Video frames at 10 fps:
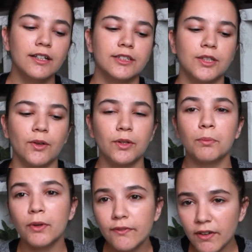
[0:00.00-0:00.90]
So
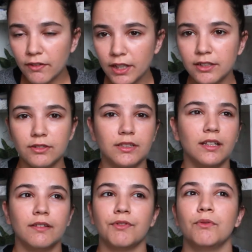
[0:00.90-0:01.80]
they're both very
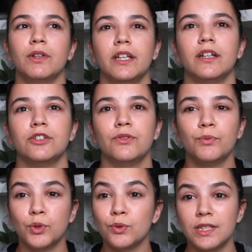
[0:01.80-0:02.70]
interesting if you're really into
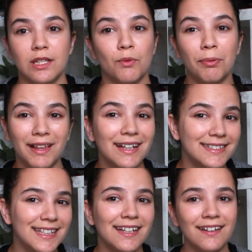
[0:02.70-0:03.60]
reducing your
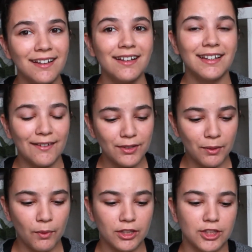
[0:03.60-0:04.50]
plastic.
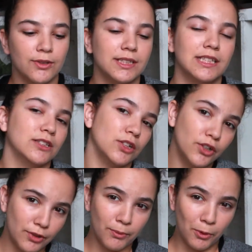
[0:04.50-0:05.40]
Definitely watch those. It's
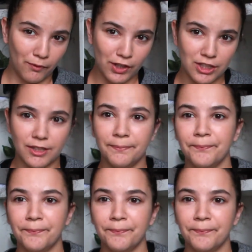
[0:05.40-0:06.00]
good motivation.